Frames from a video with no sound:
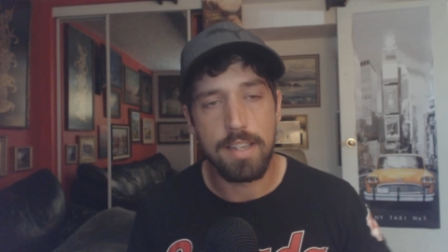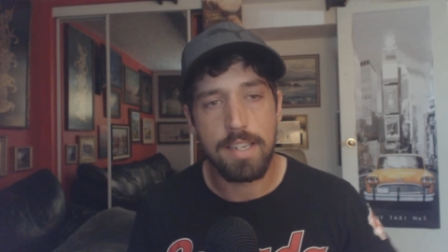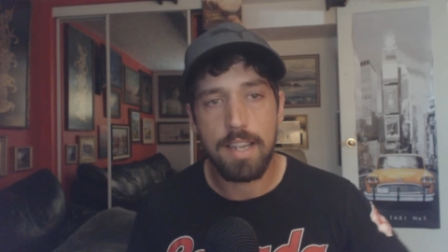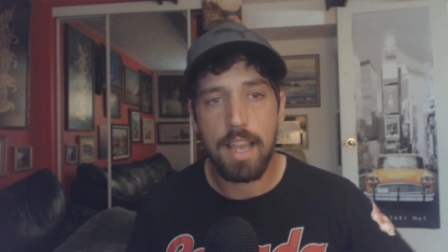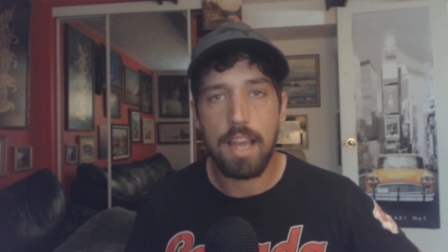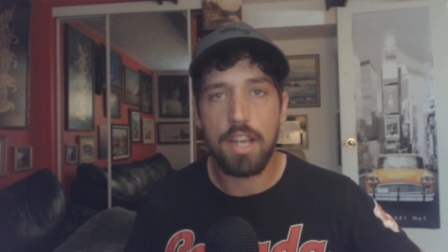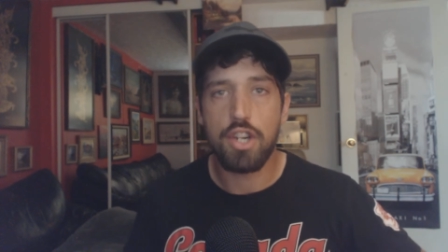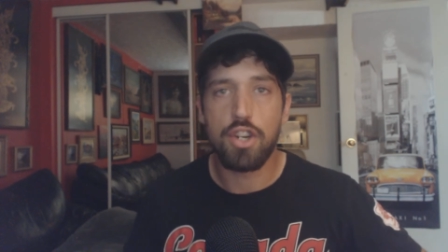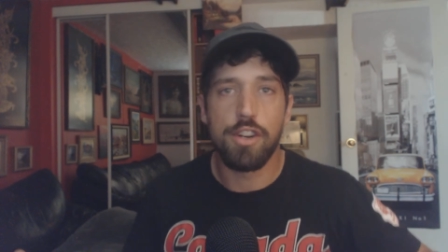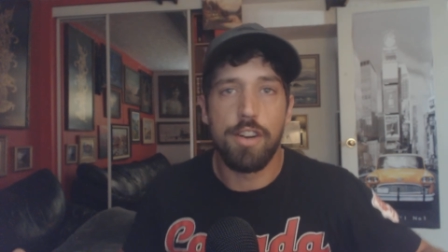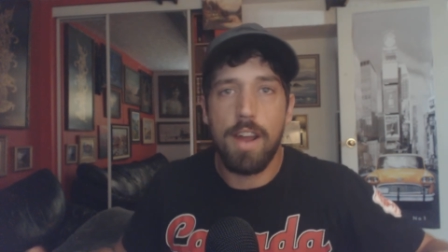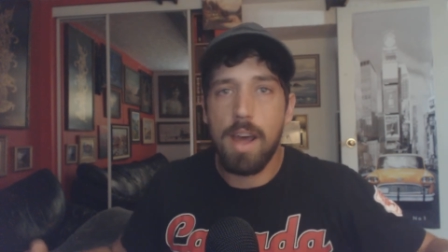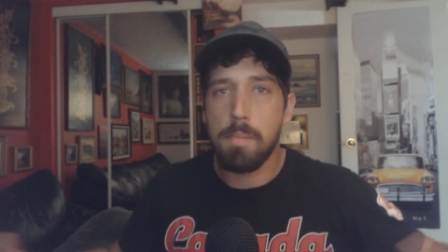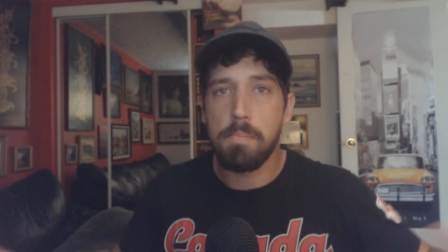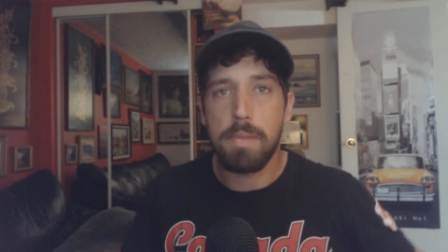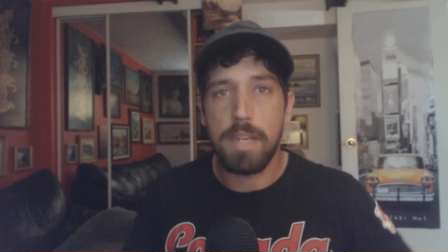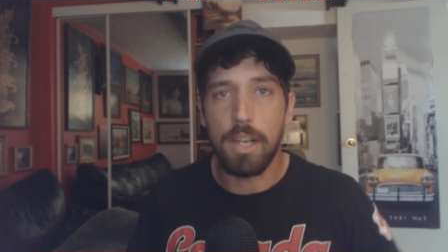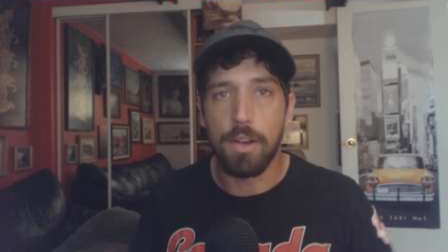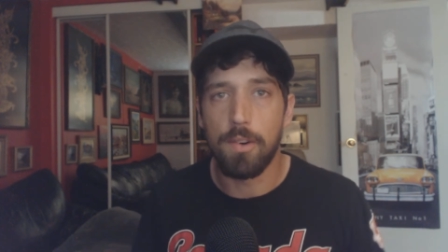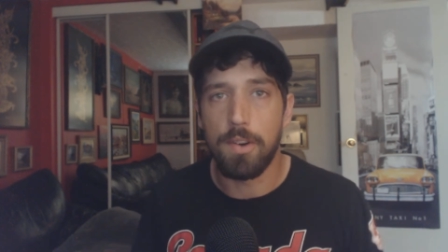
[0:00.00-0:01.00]
This guy should
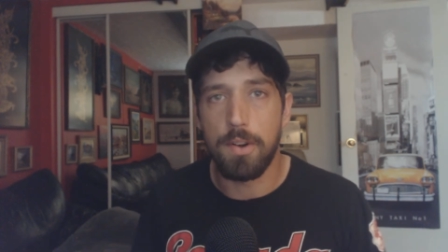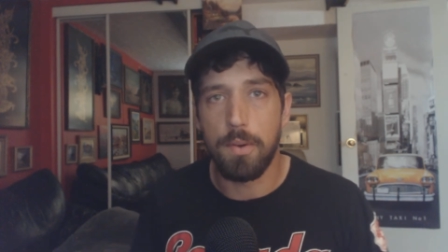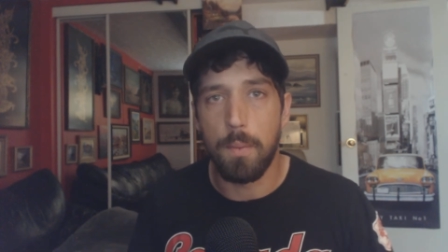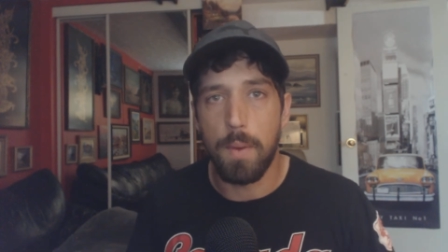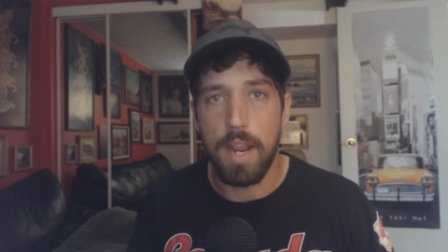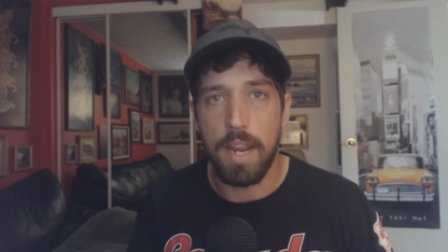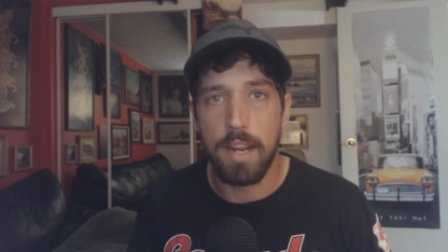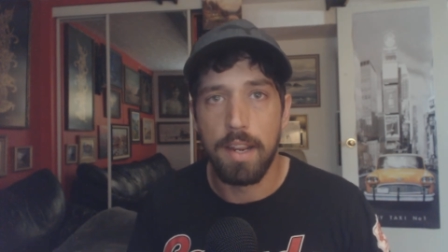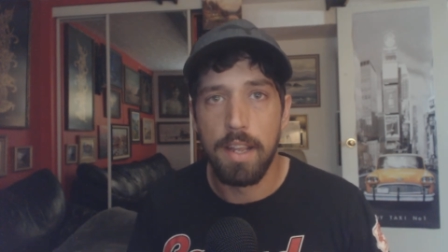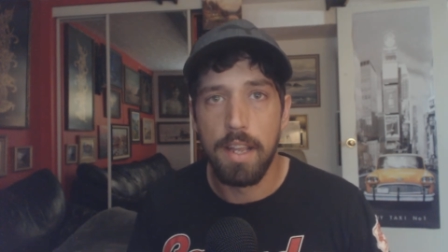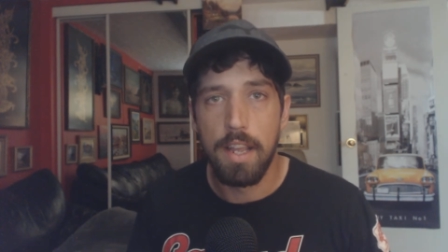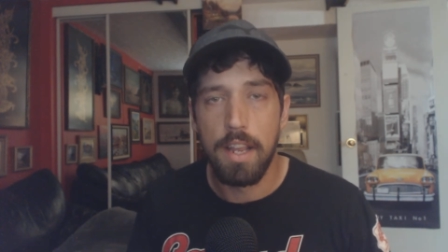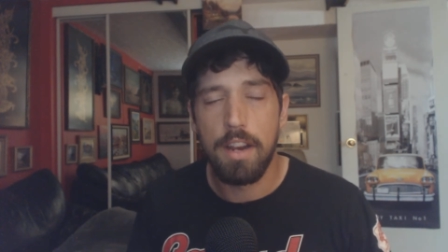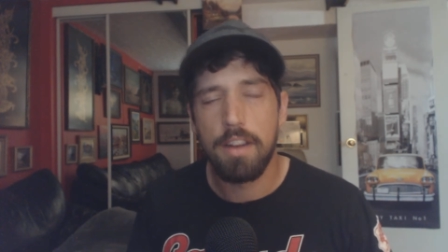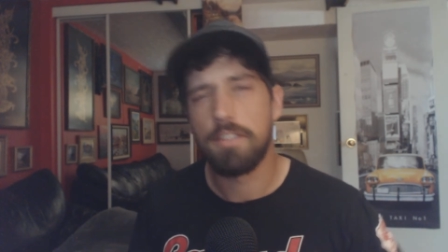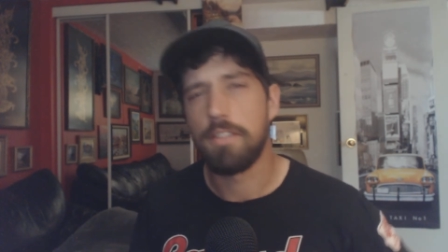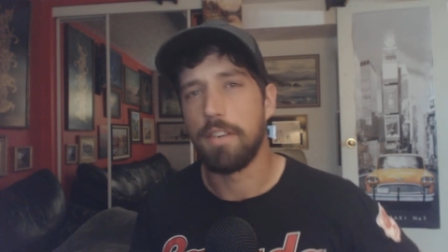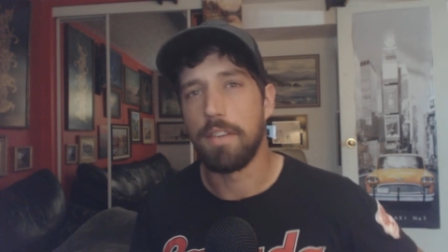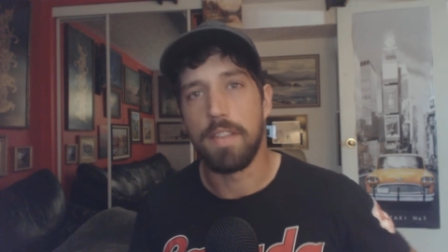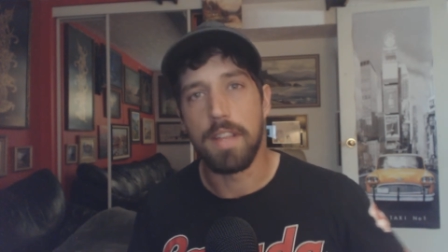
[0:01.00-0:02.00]
not be going away
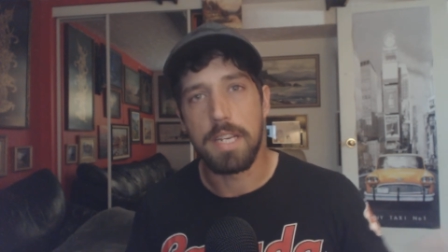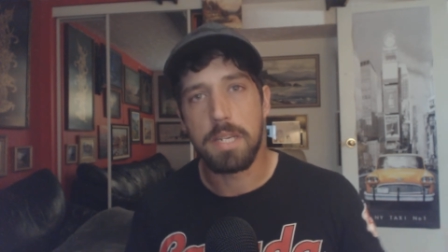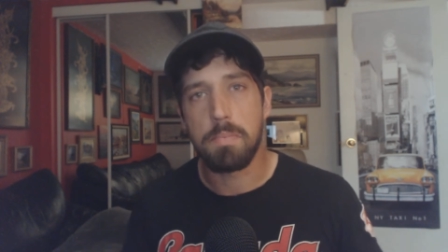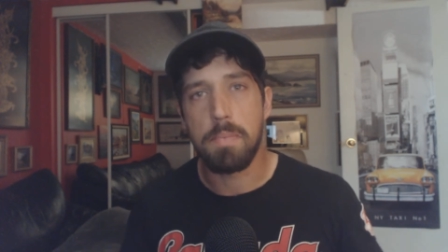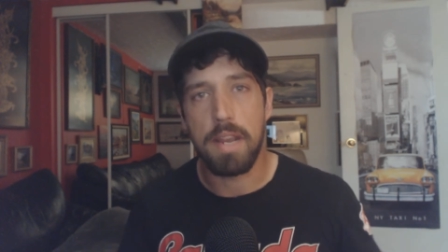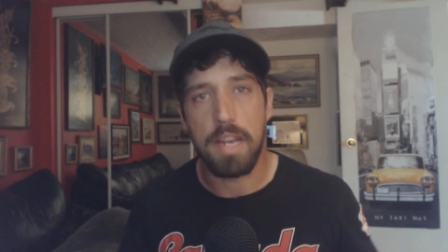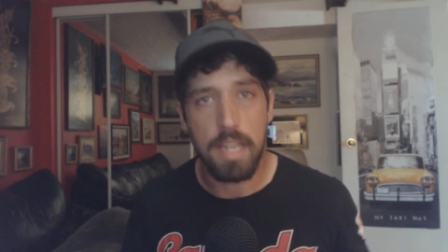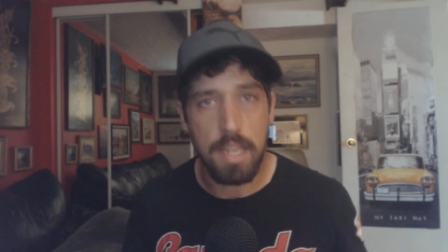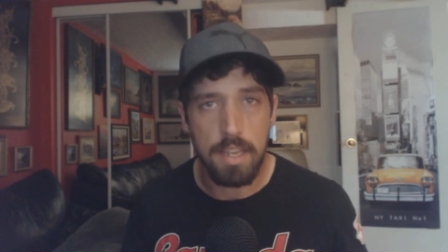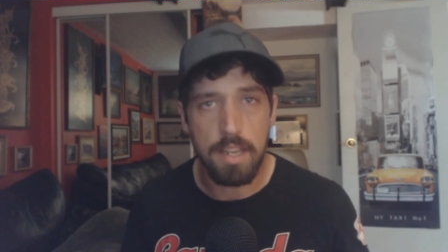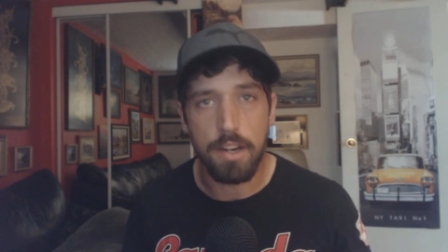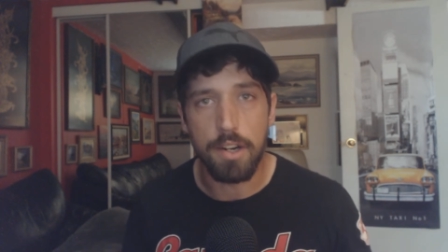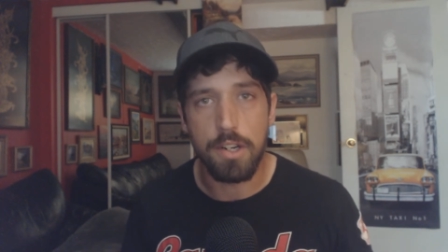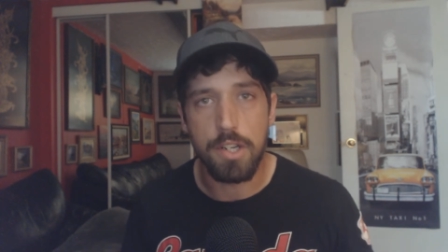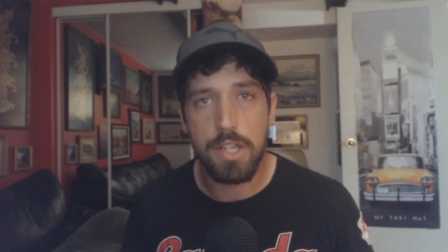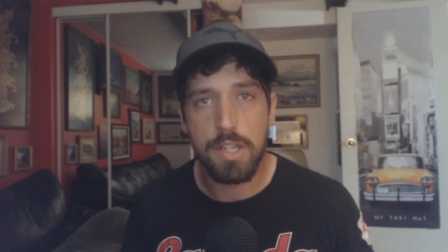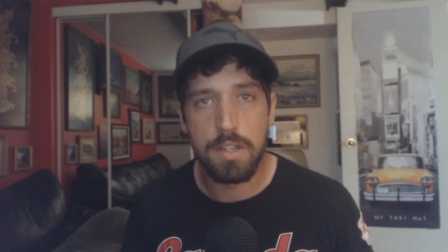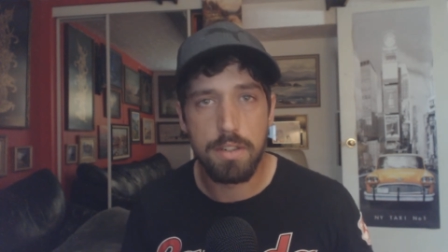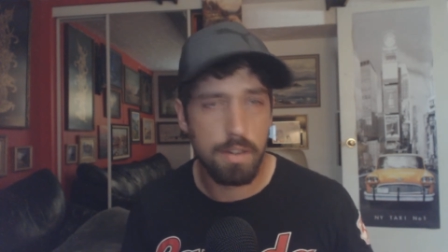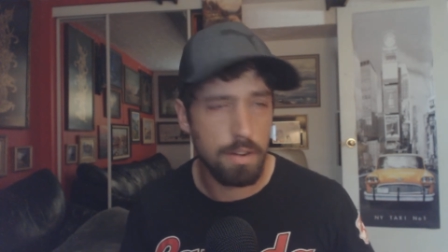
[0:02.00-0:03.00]
for this many
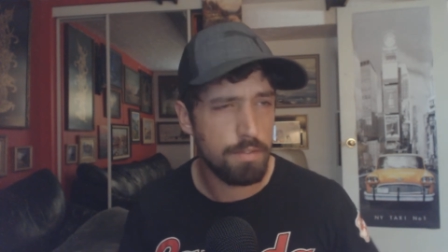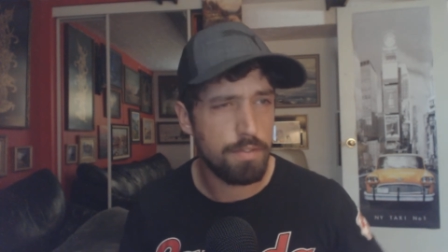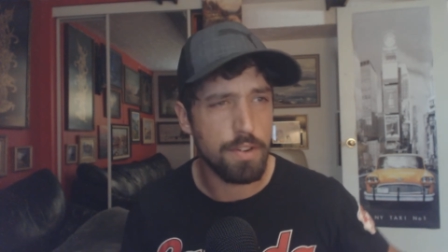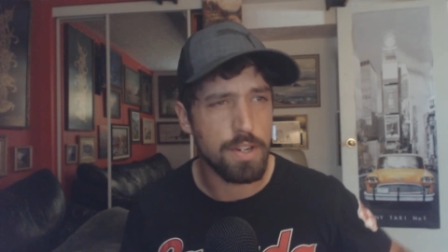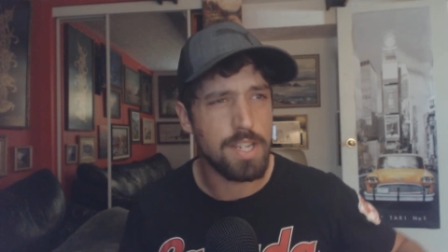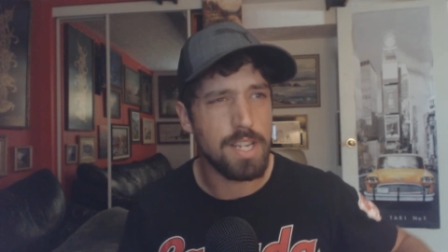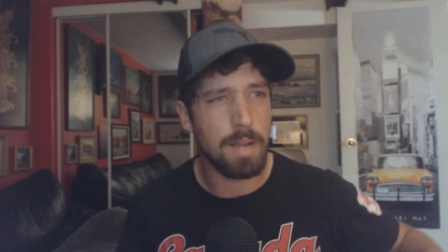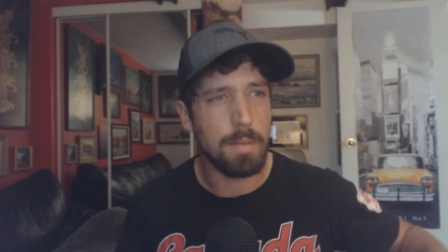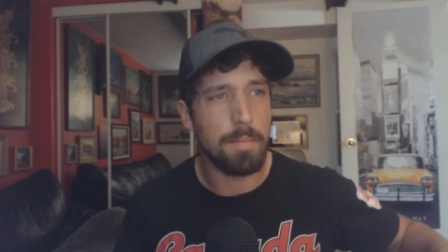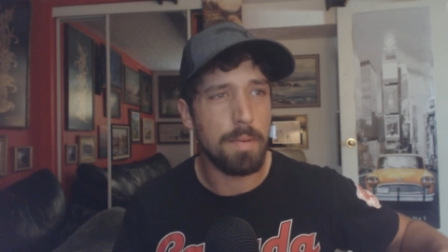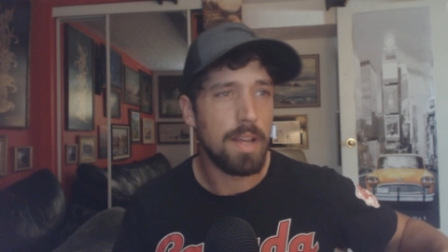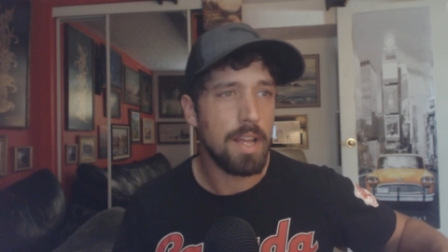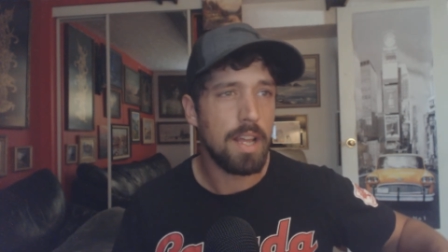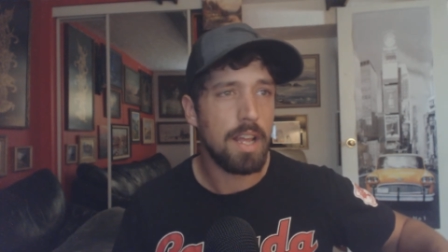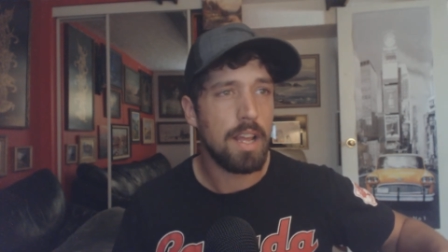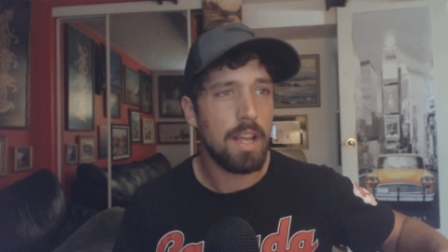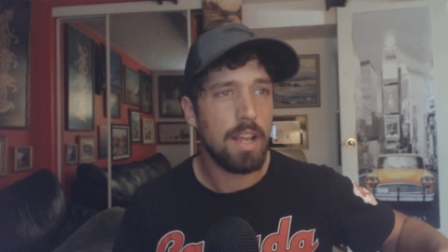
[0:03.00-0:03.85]
years for some